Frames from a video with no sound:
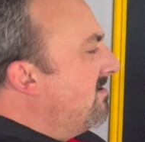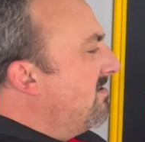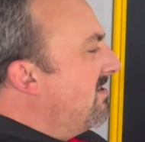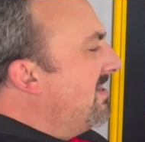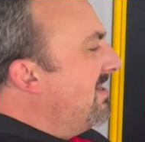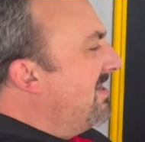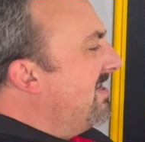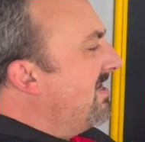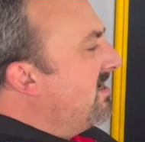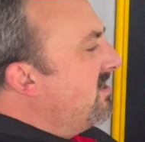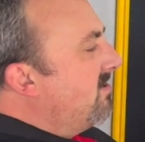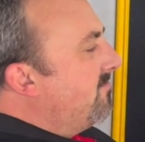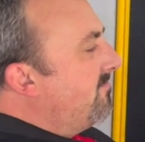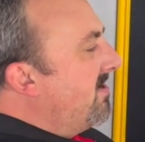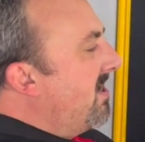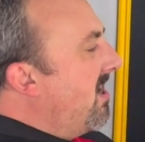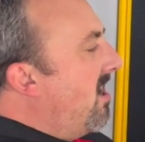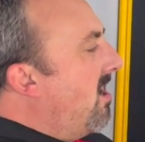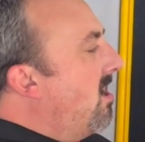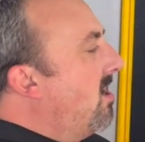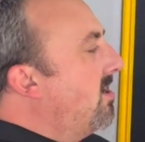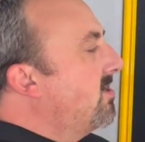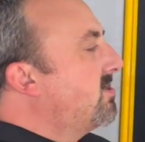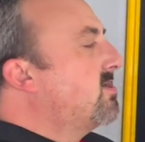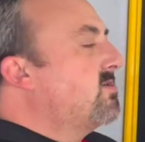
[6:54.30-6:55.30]
a little bit
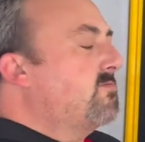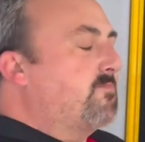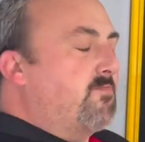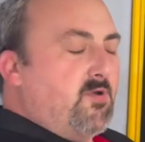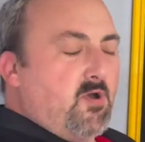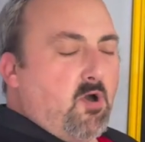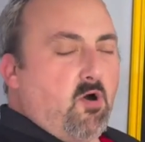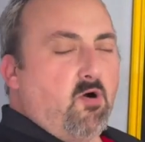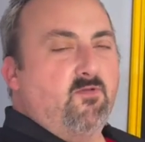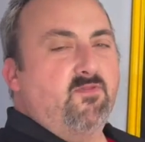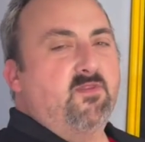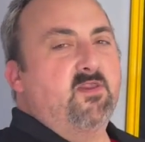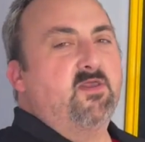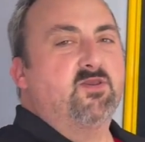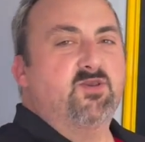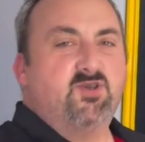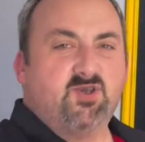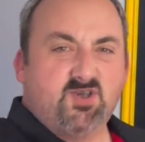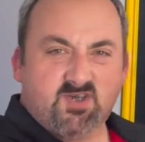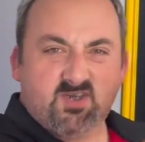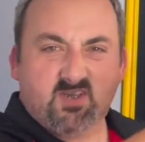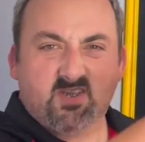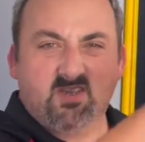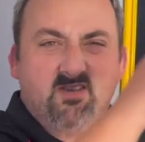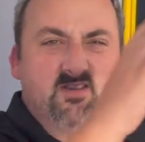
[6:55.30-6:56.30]
harder to put on than
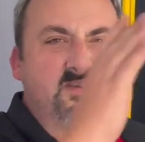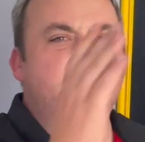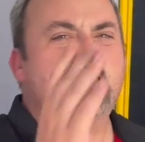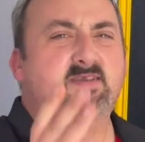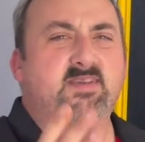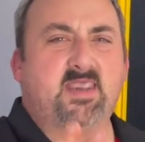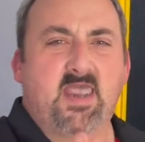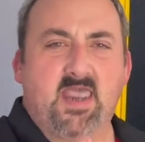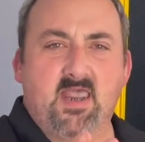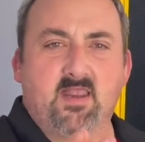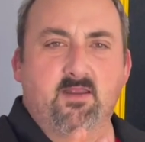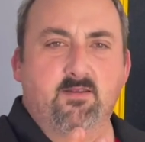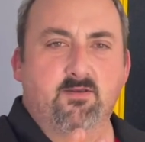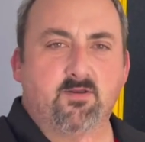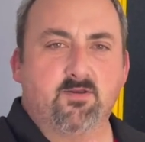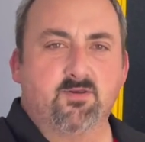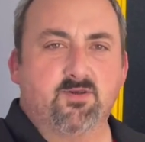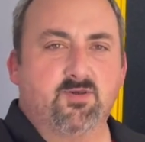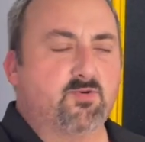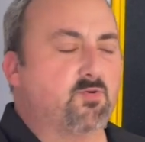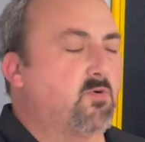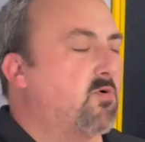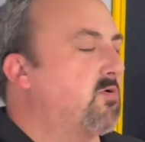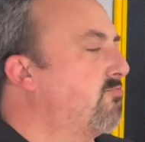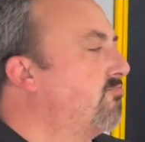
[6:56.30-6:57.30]
just a standard
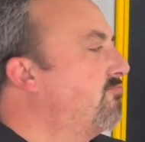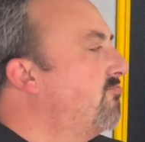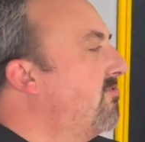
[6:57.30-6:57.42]
sort of